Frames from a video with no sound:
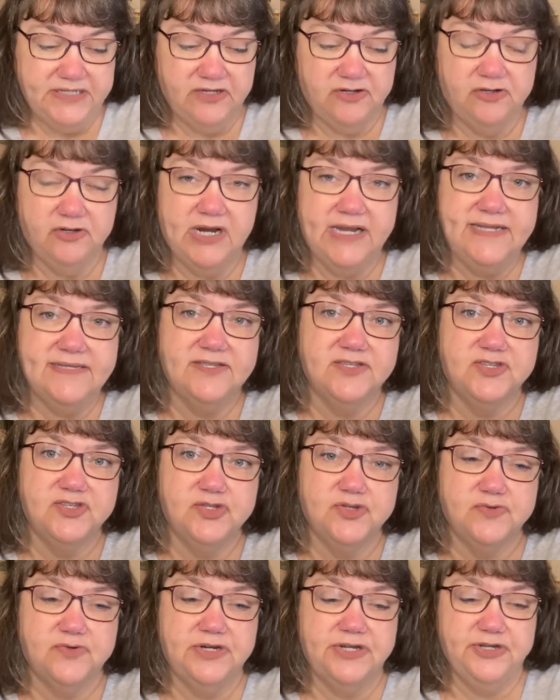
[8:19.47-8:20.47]
great to
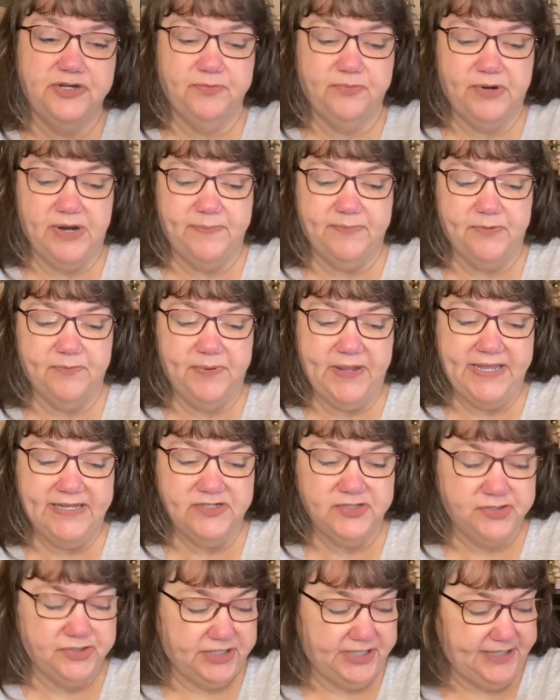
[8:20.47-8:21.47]
store in your prepper
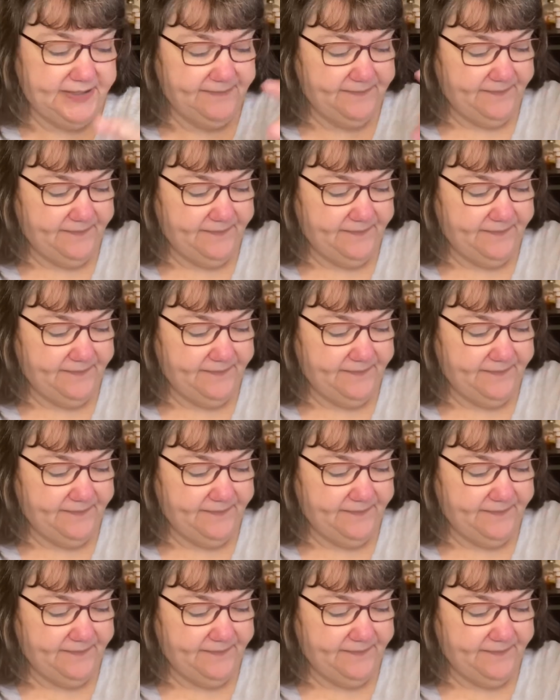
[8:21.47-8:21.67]
pantry.